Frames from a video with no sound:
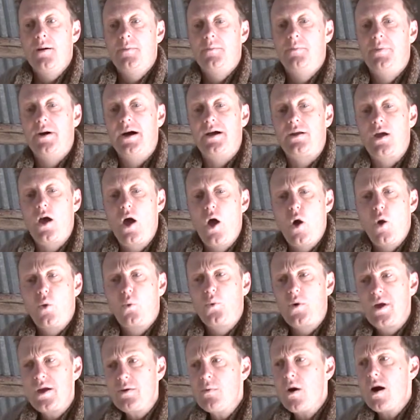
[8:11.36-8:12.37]
But
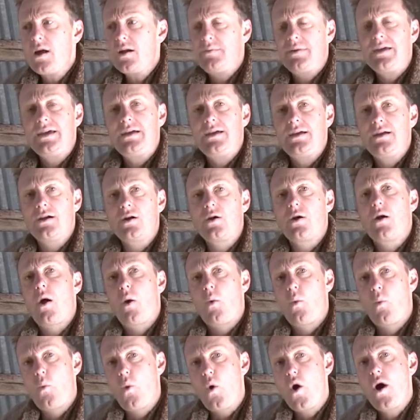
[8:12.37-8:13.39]
we want to be here
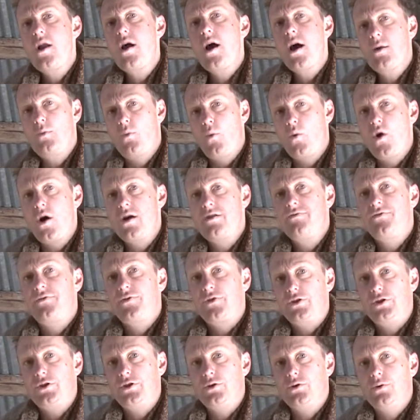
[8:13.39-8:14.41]
one-on-one for
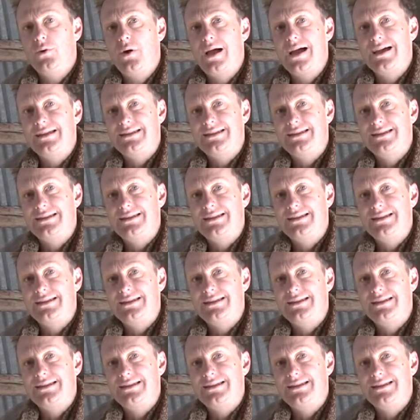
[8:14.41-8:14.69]
you